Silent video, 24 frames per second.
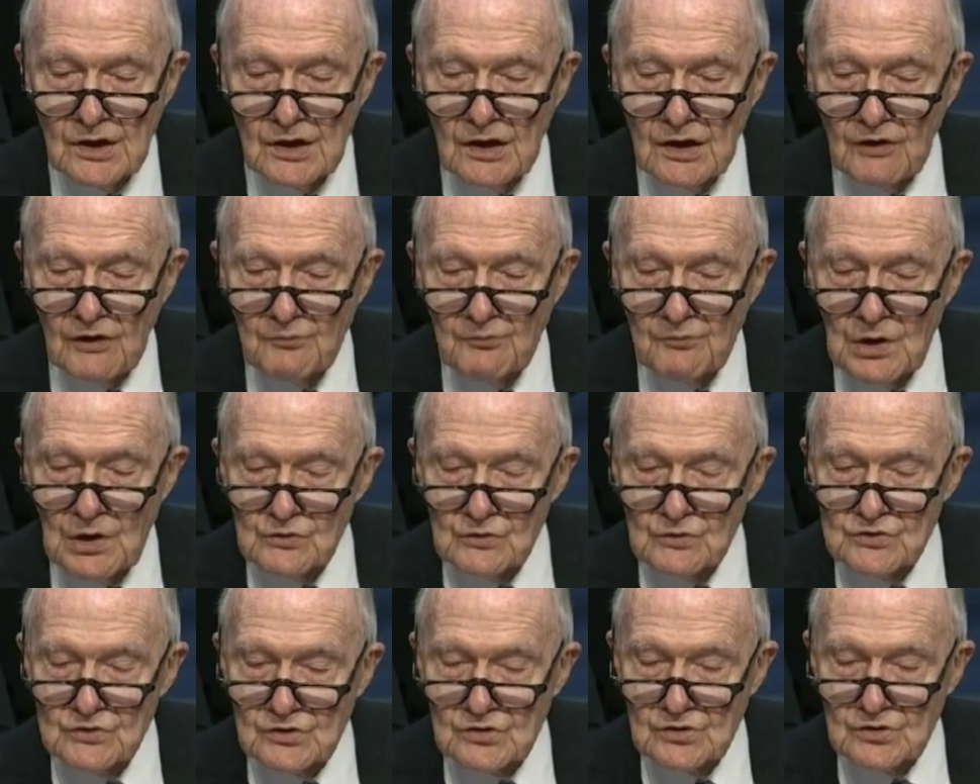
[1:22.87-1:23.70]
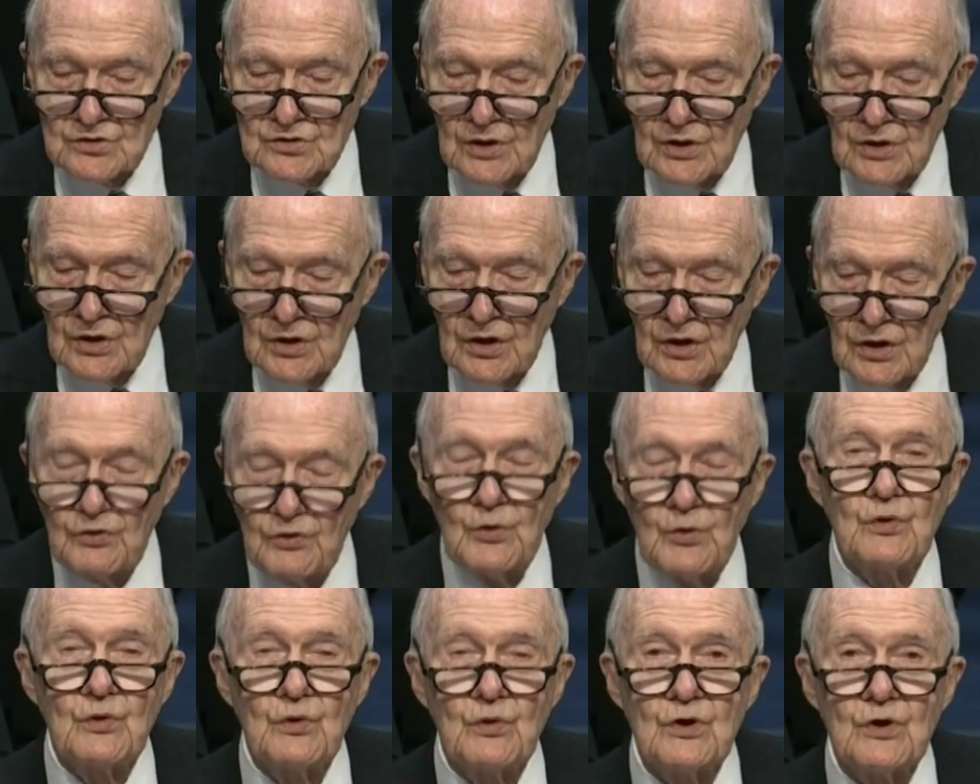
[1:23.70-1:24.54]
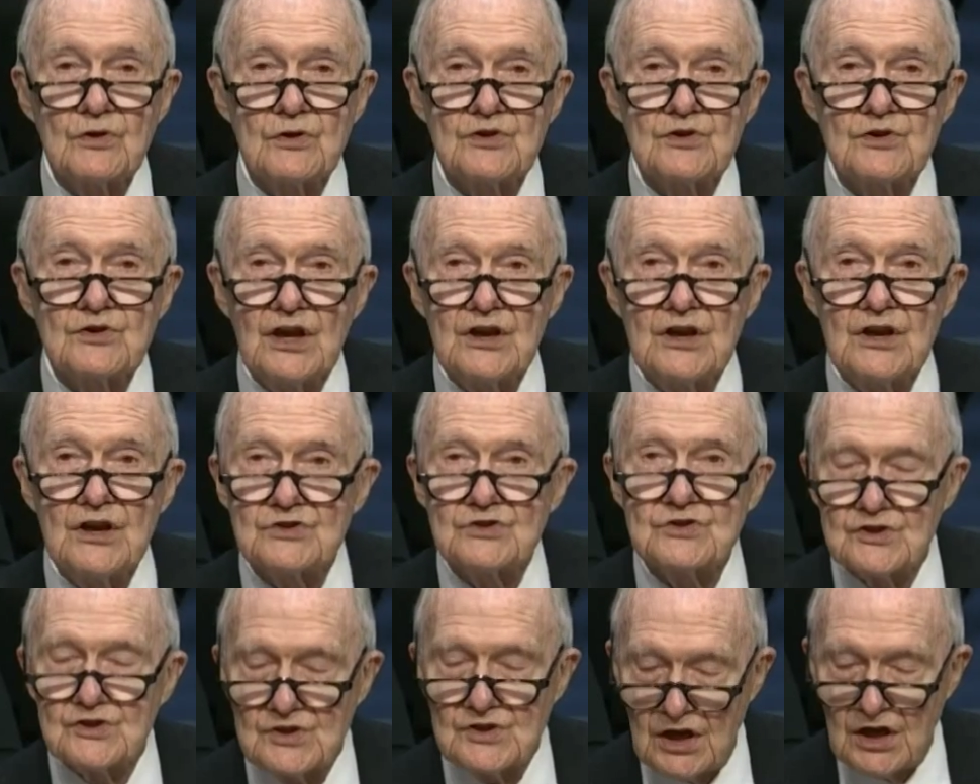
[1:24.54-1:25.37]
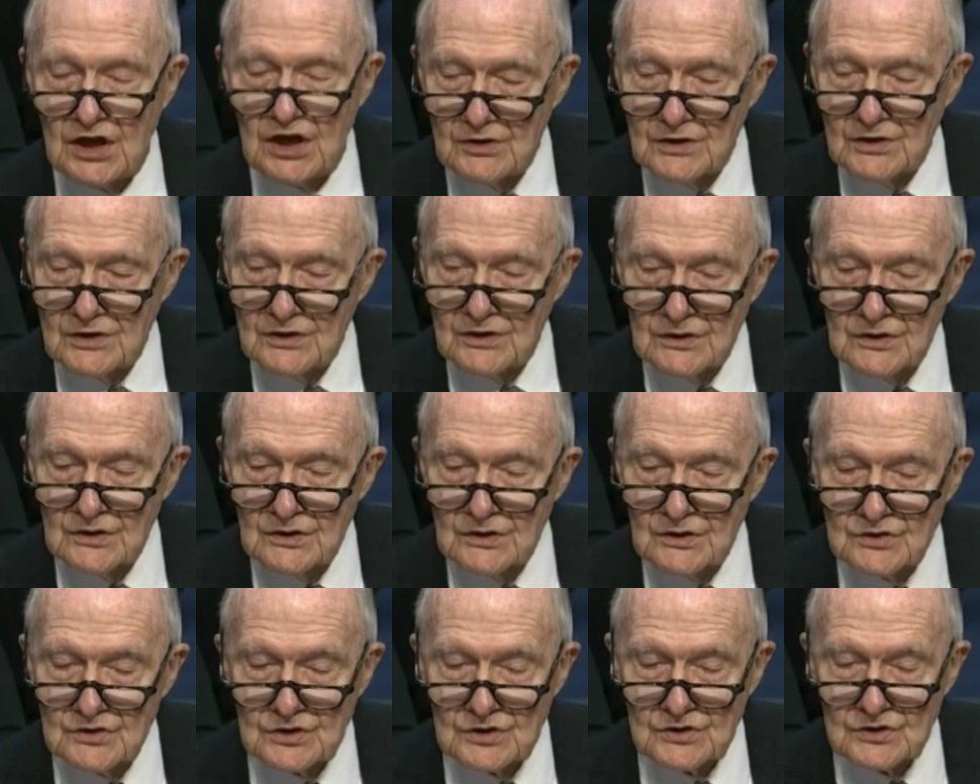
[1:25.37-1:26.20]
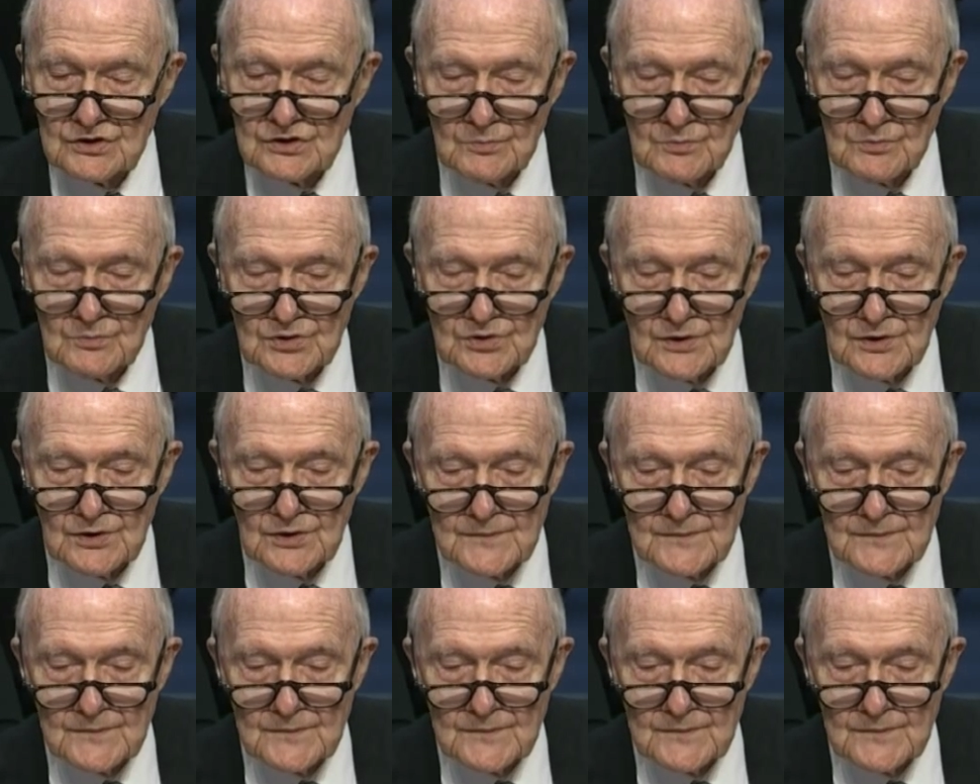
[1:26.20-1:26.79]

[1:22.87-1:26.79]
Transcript: of most of the world's nation-state systems.